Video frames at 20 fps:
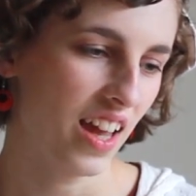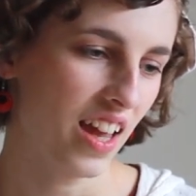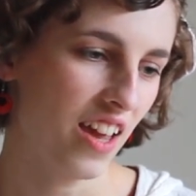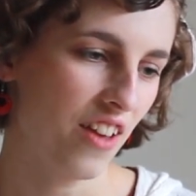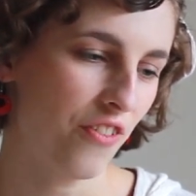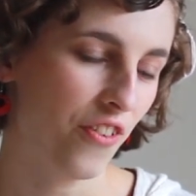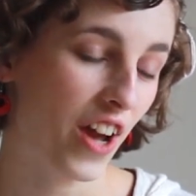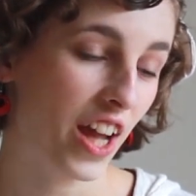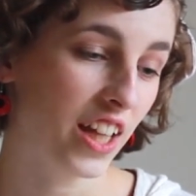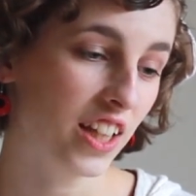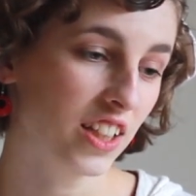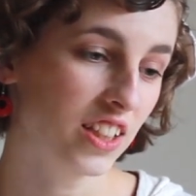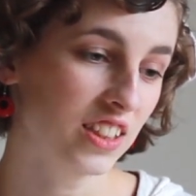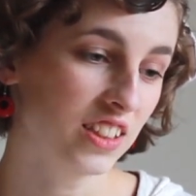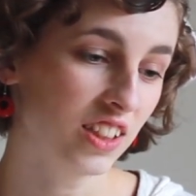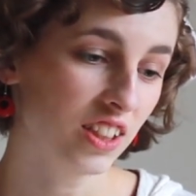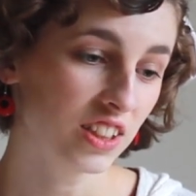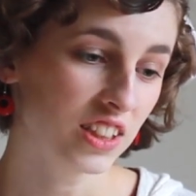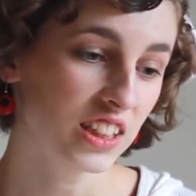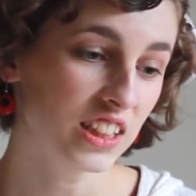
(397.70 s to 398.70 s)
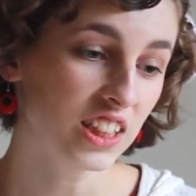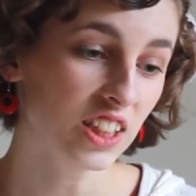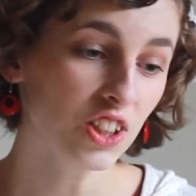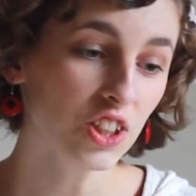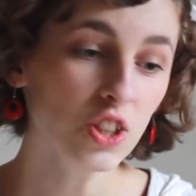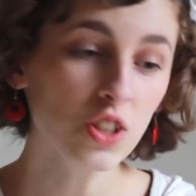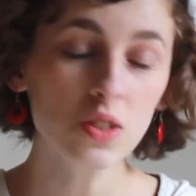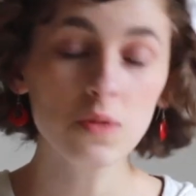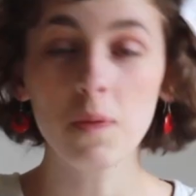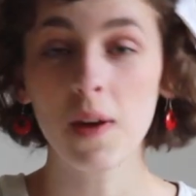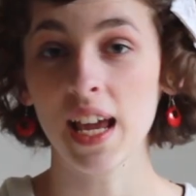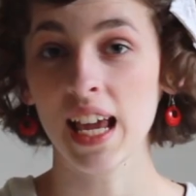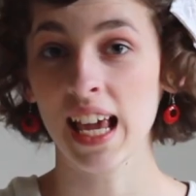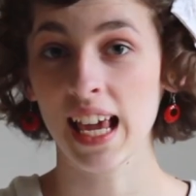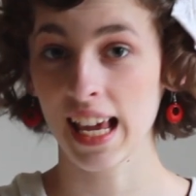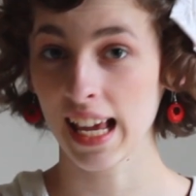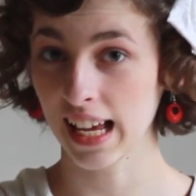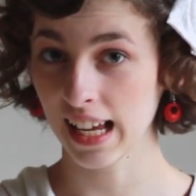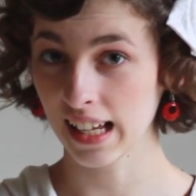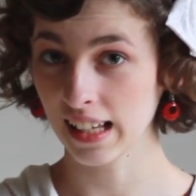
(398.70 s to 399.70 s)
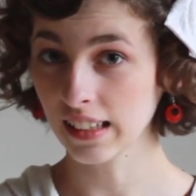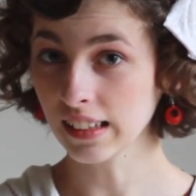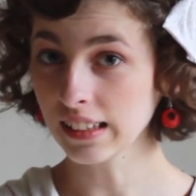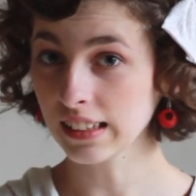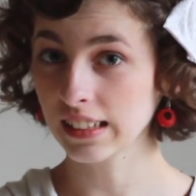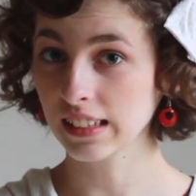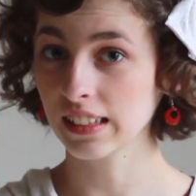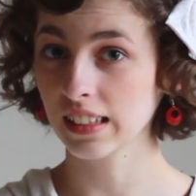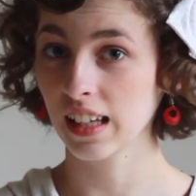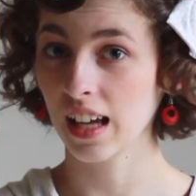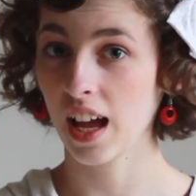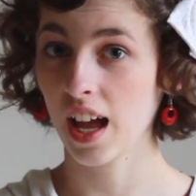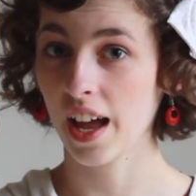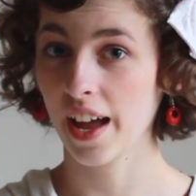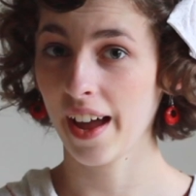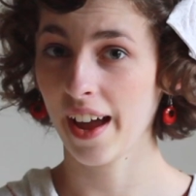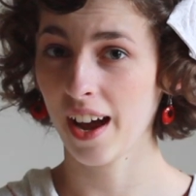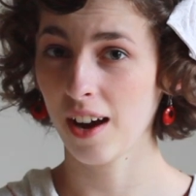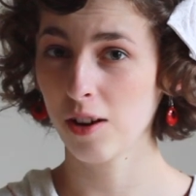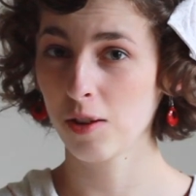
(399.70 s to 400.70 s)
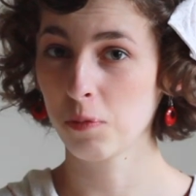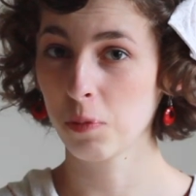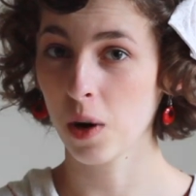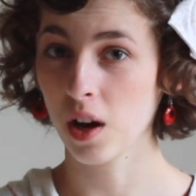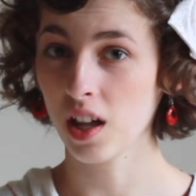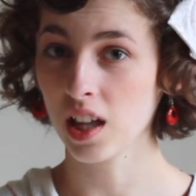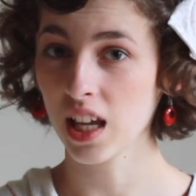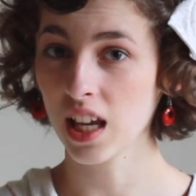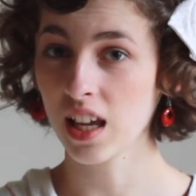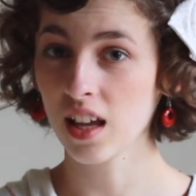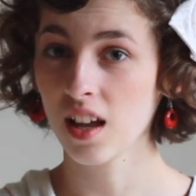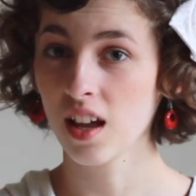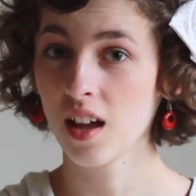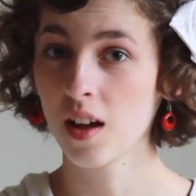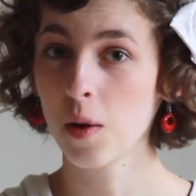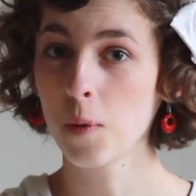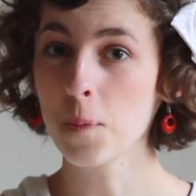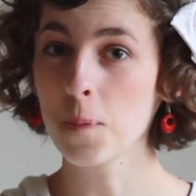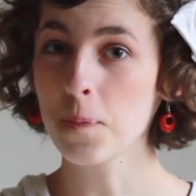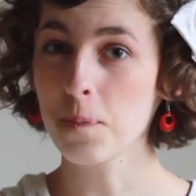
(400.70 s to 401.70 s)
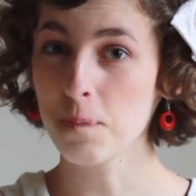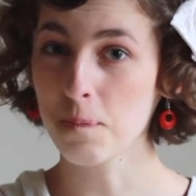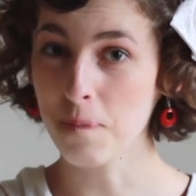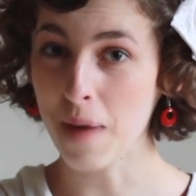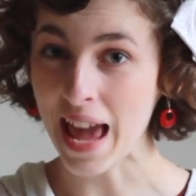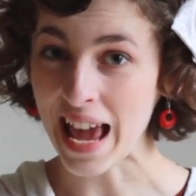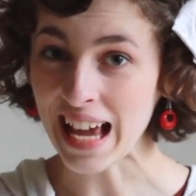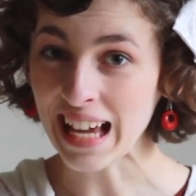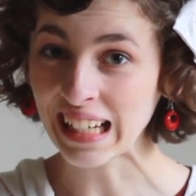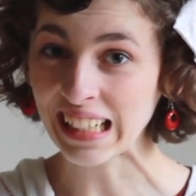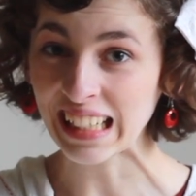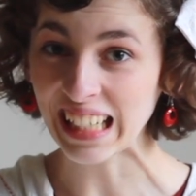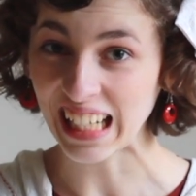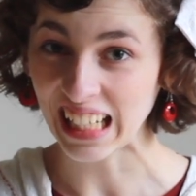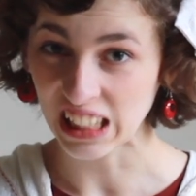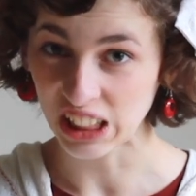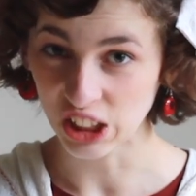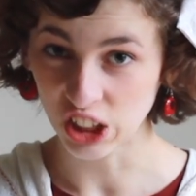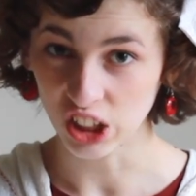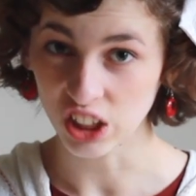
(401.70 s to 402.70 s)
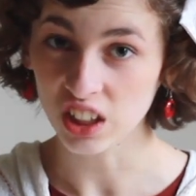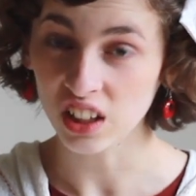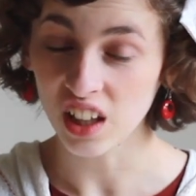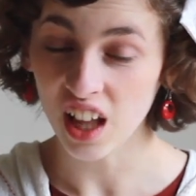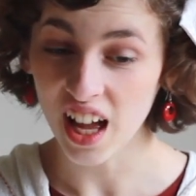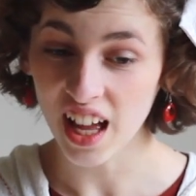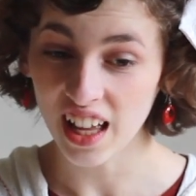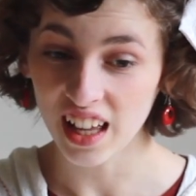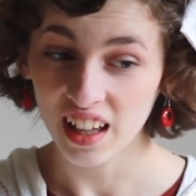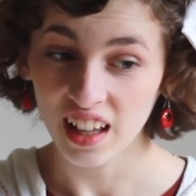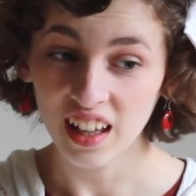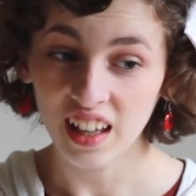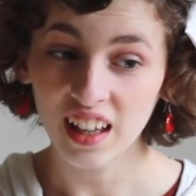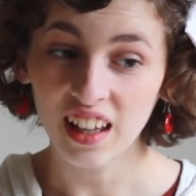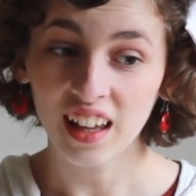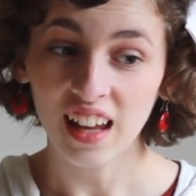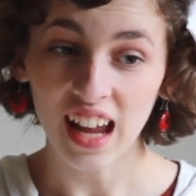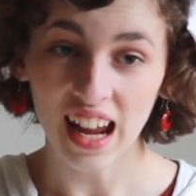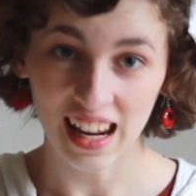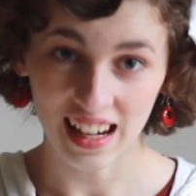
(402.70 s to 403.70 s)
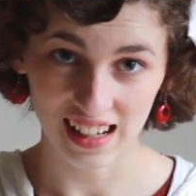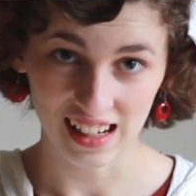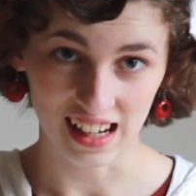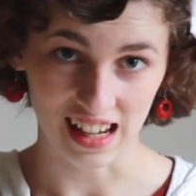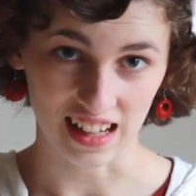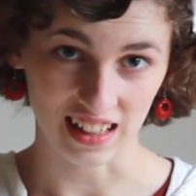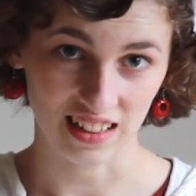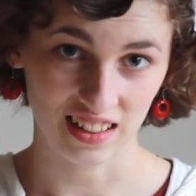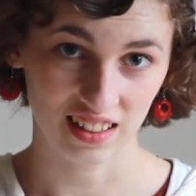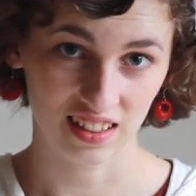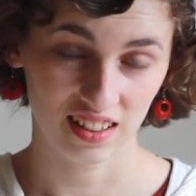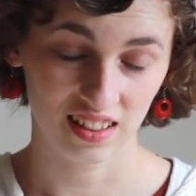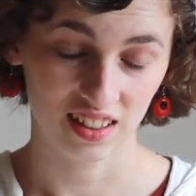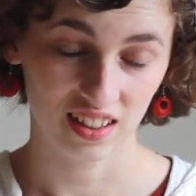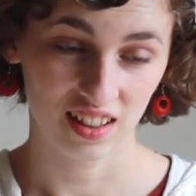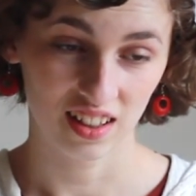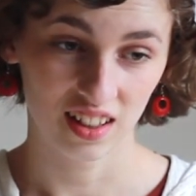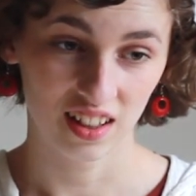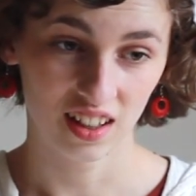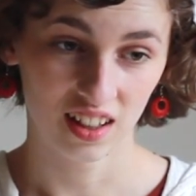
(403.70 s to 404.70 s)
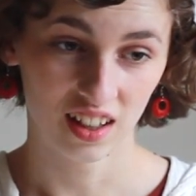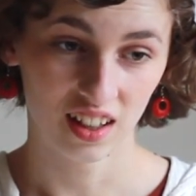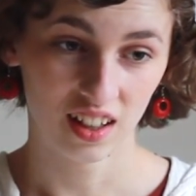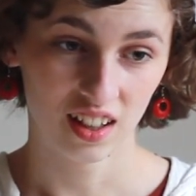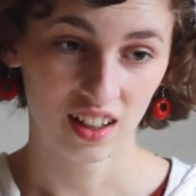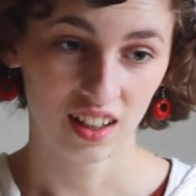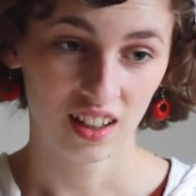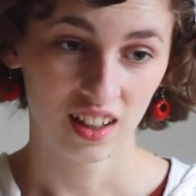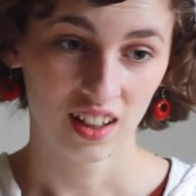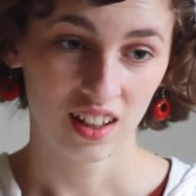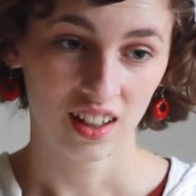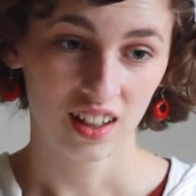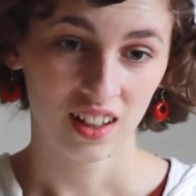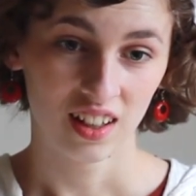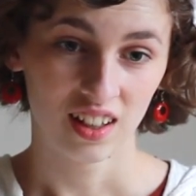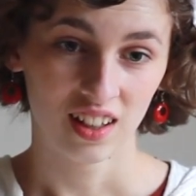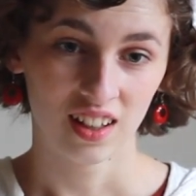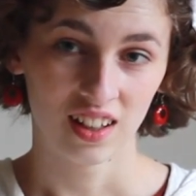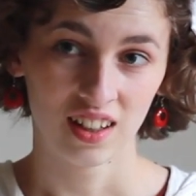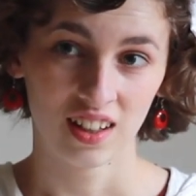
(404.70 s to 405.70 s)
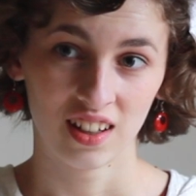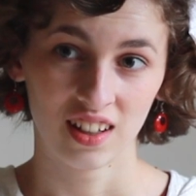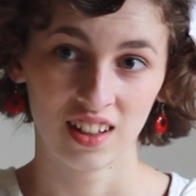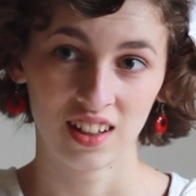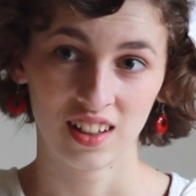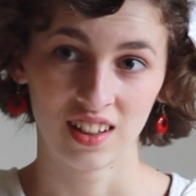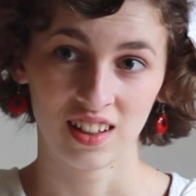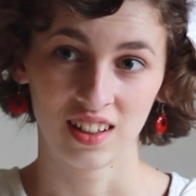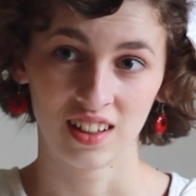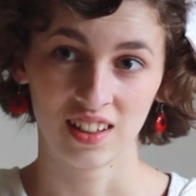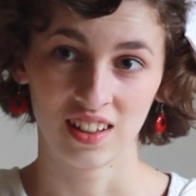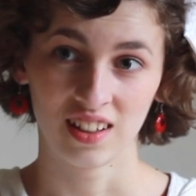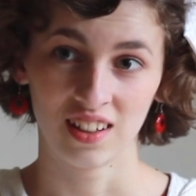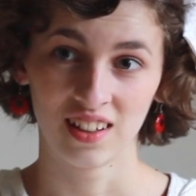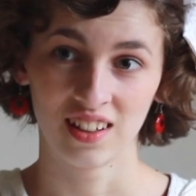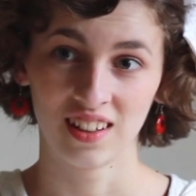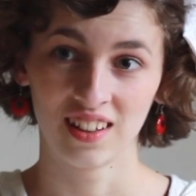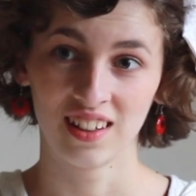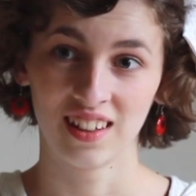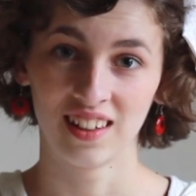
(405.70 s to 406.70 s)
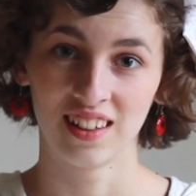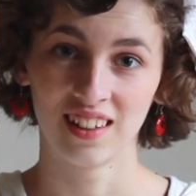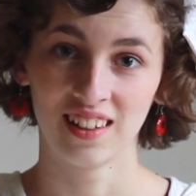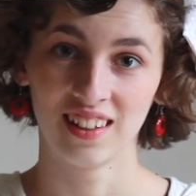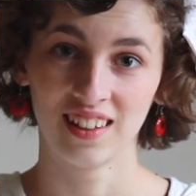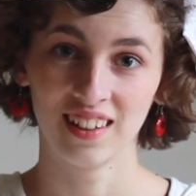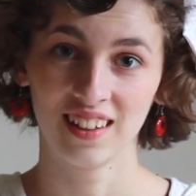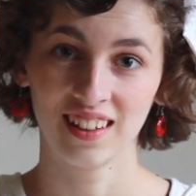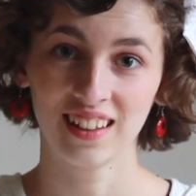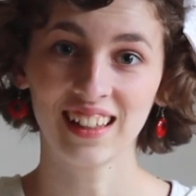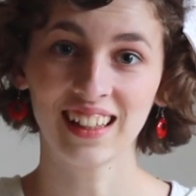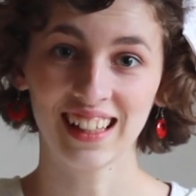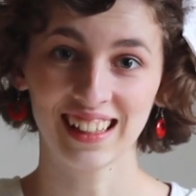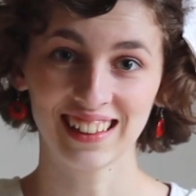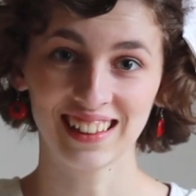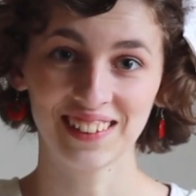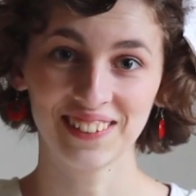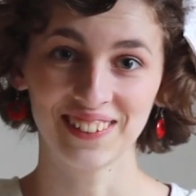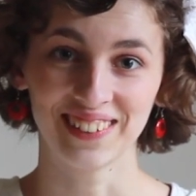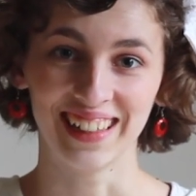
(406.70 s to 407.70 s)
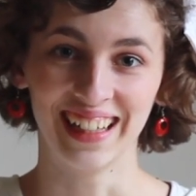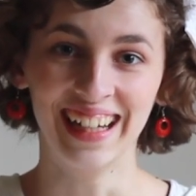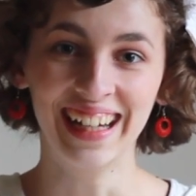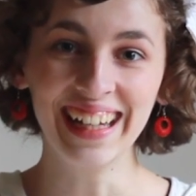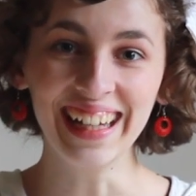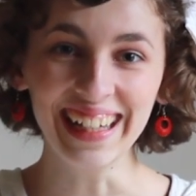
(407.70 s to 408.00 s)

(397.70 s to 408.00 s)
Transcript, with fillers: if I could still use my hands, I would probably bake and cook a lot and knit. I can tell you this, she would go mad. Yes, I would.